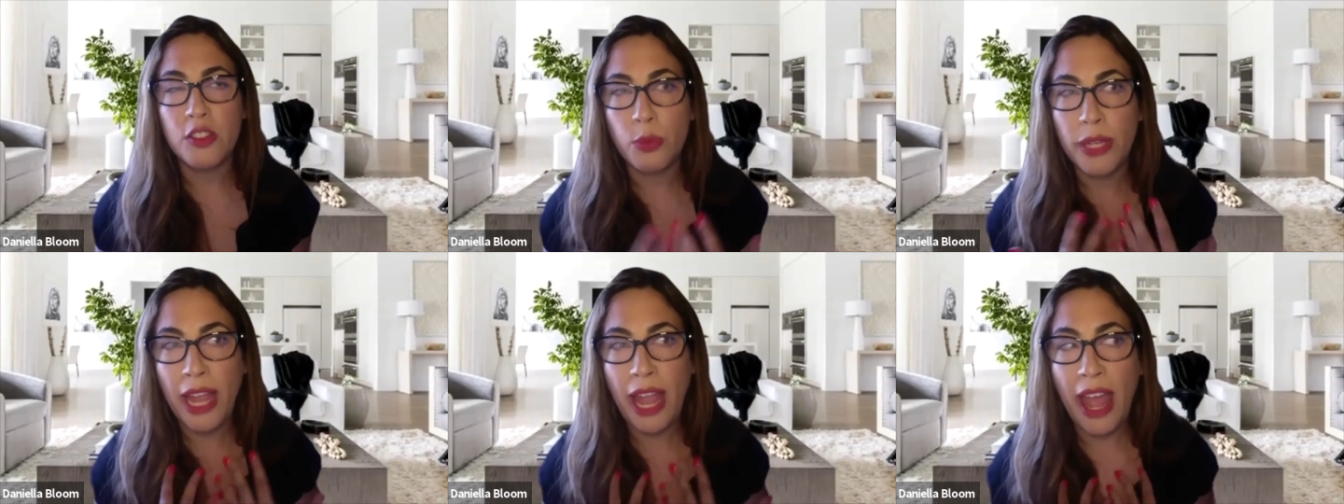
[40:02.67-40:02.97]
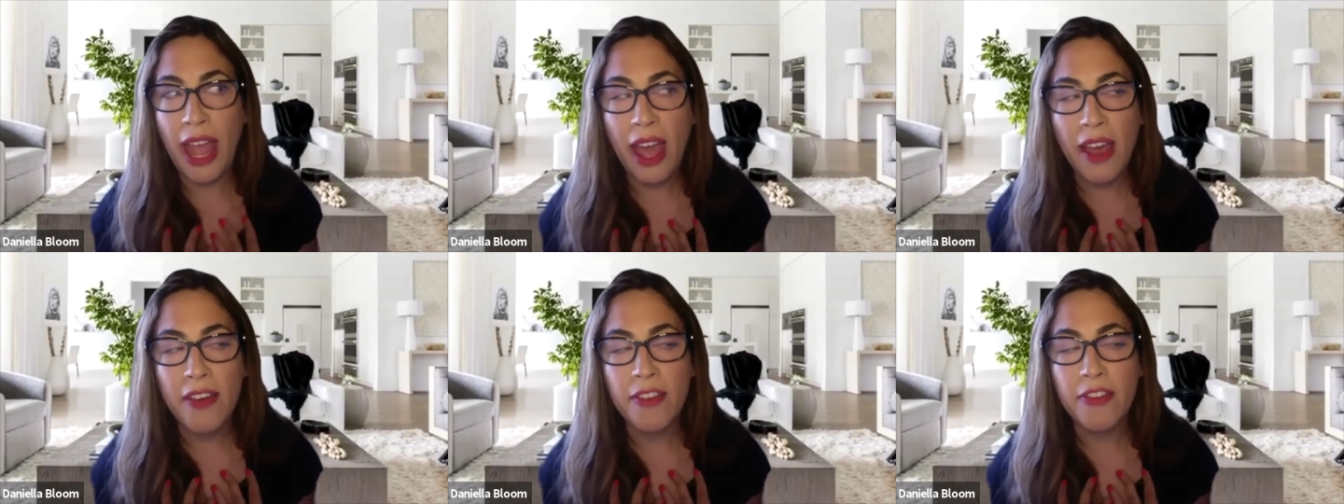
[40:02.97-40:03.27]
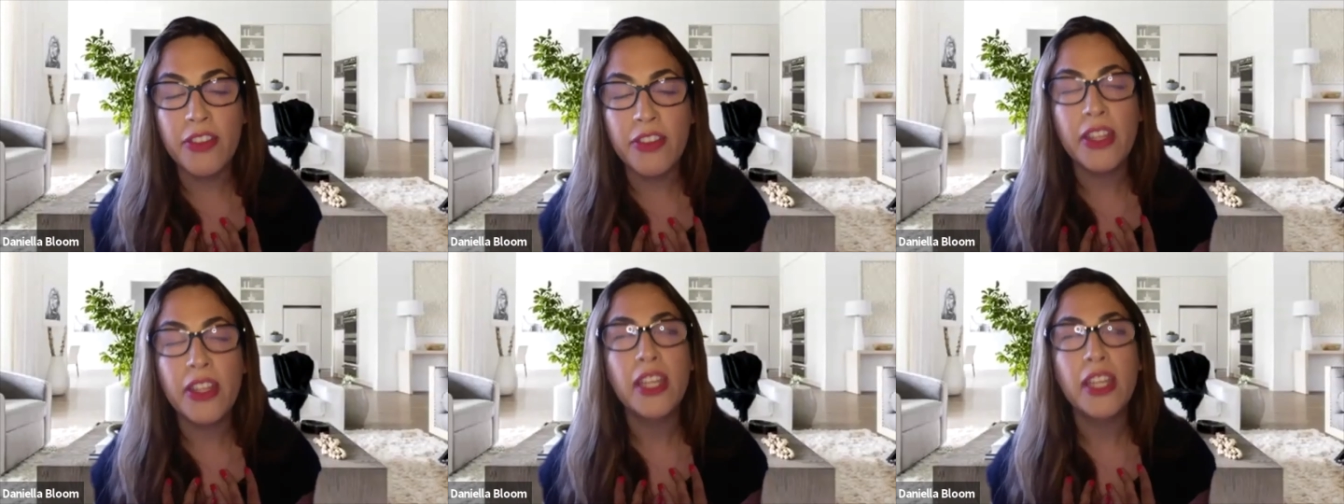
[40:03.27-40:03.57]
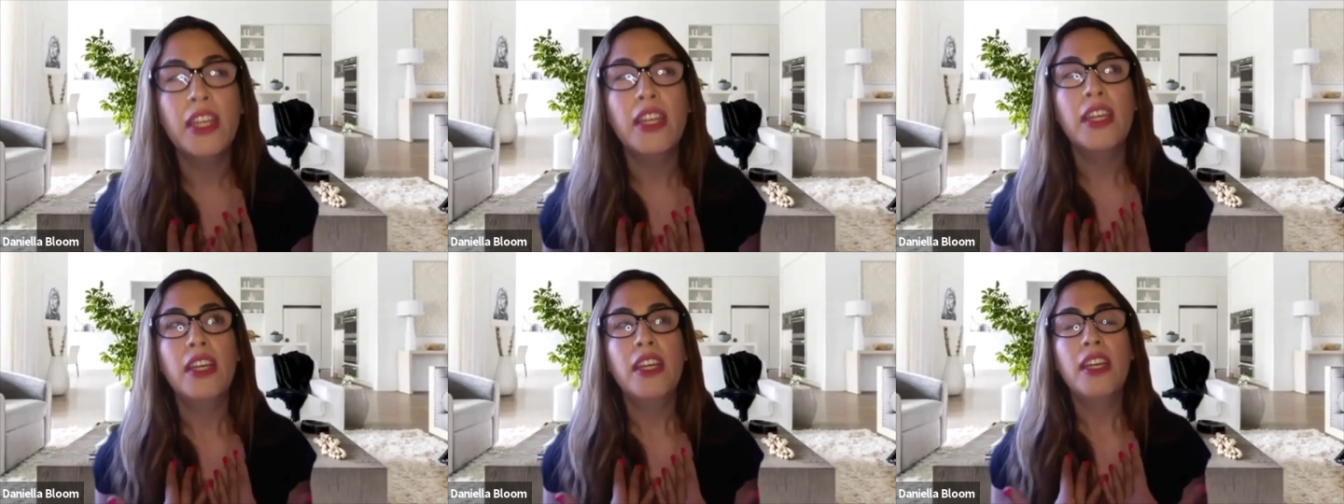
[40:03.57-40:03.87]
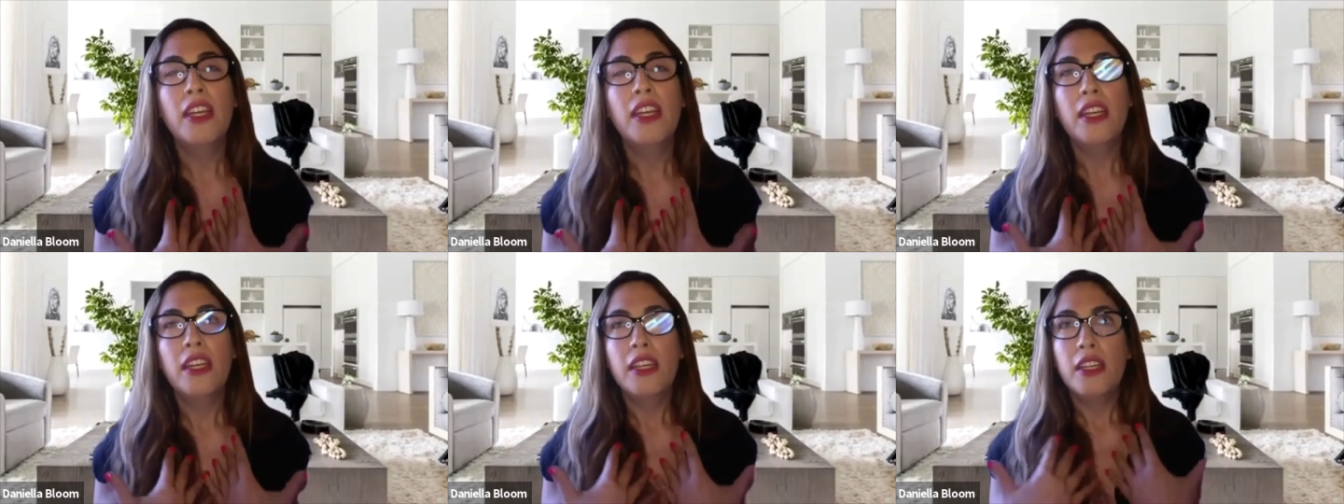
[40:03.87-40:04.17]
we have
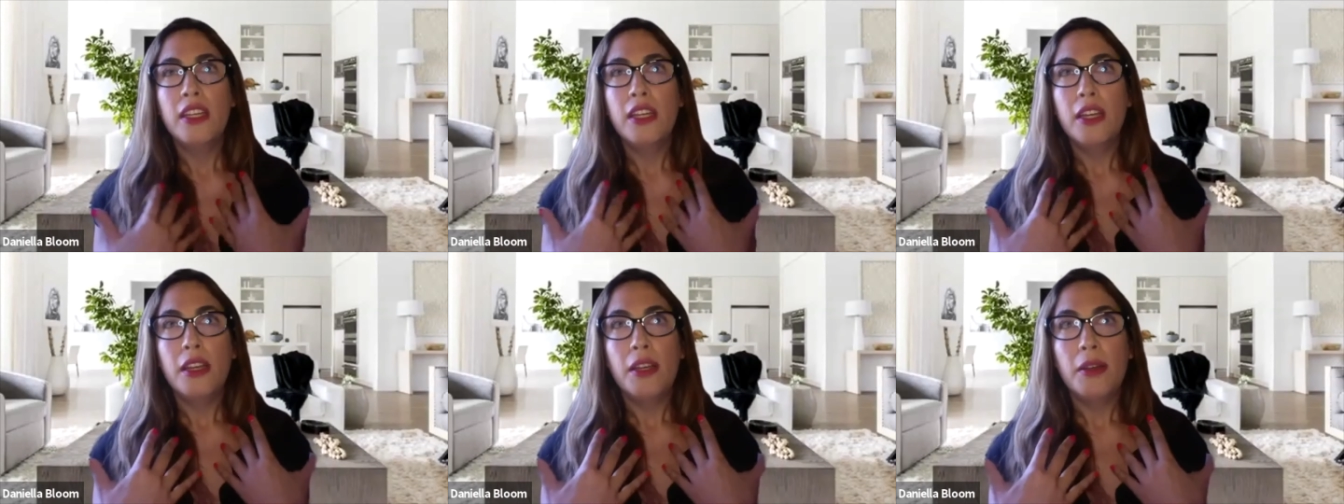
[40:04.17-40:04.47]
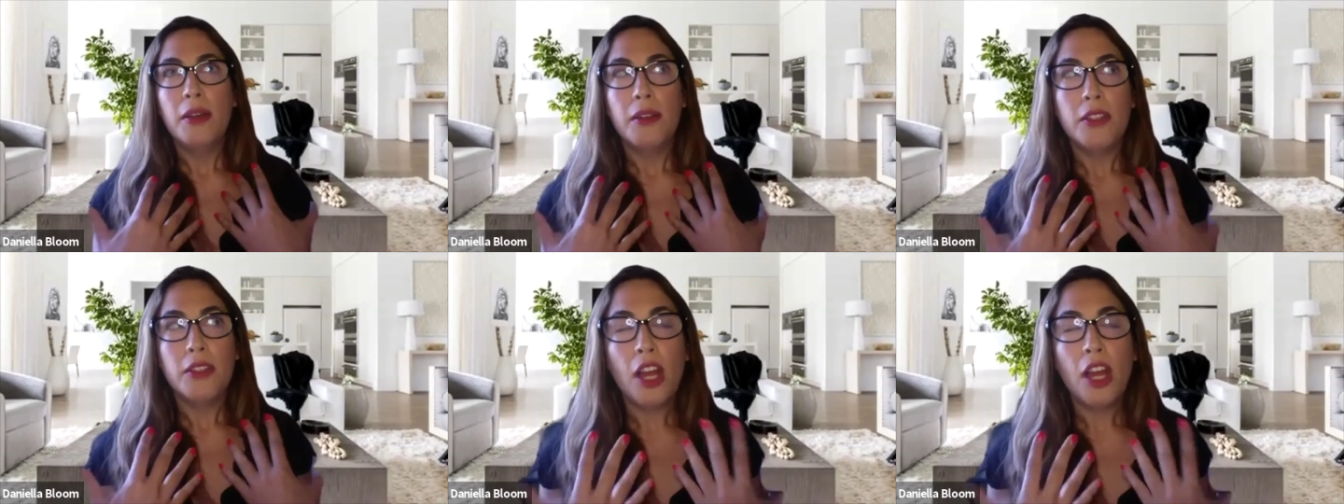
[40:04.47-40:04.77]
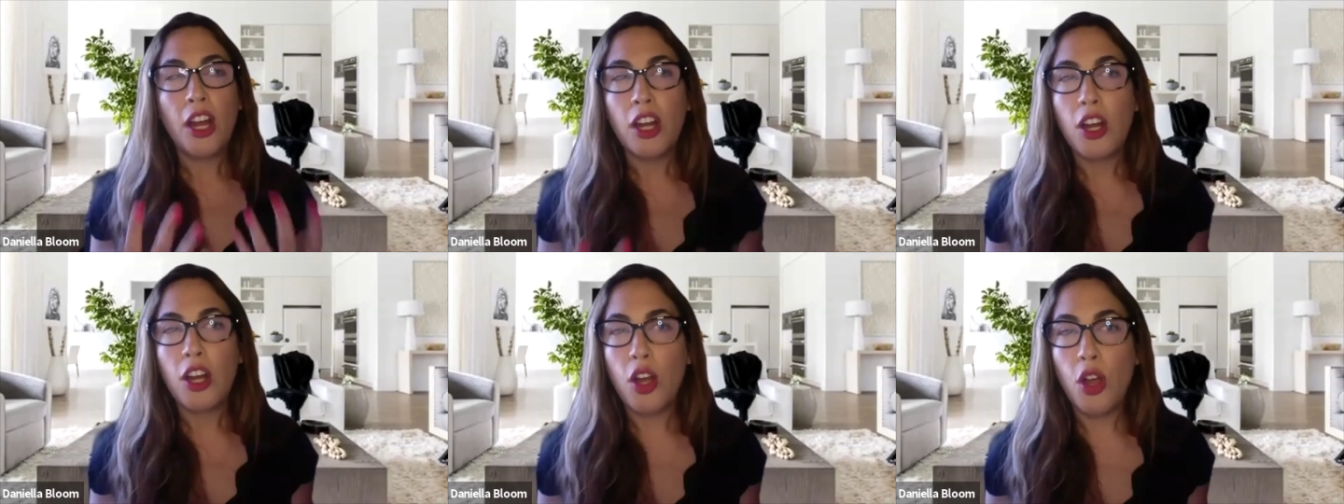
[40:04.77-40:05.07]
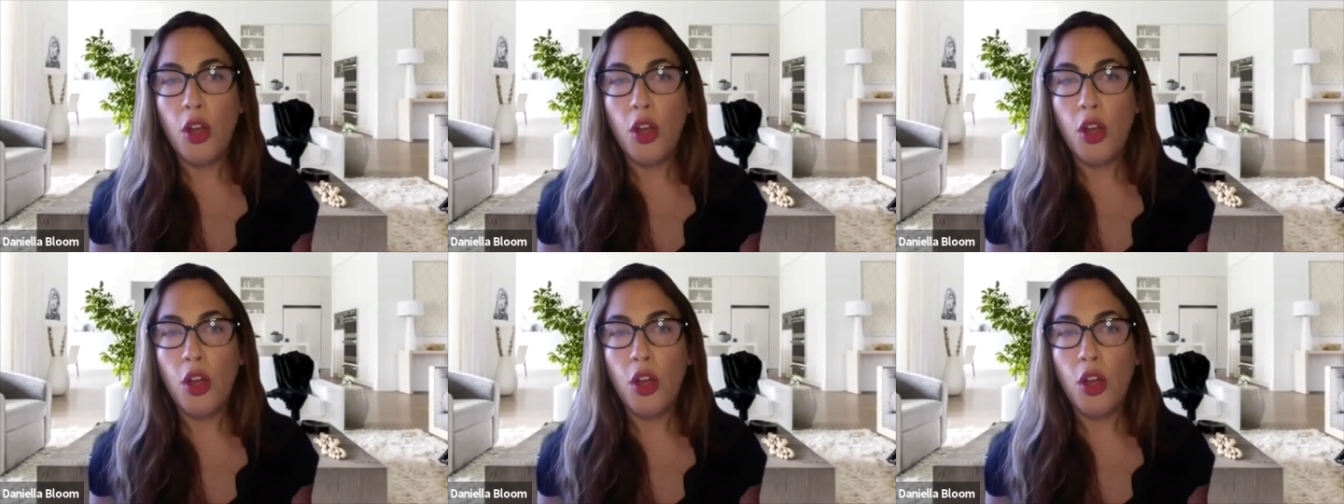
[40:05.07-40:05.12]
our